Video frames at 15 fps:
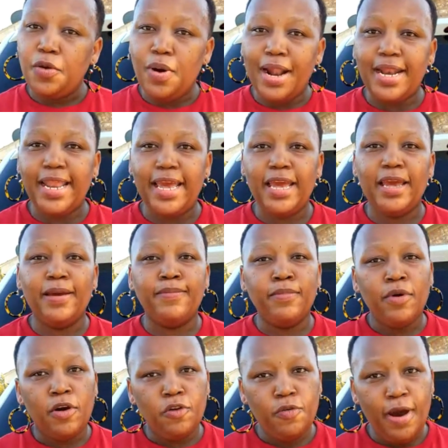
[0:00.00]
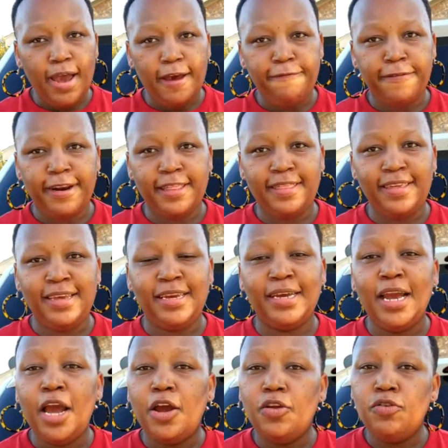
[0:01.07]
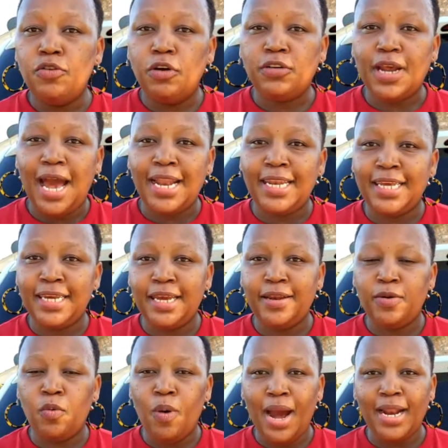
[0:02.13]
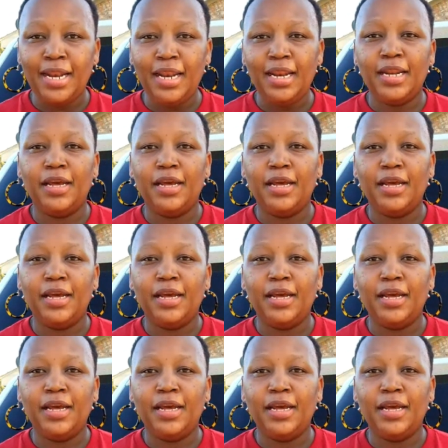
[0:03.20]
Your name, your everything. You're not adding anyone.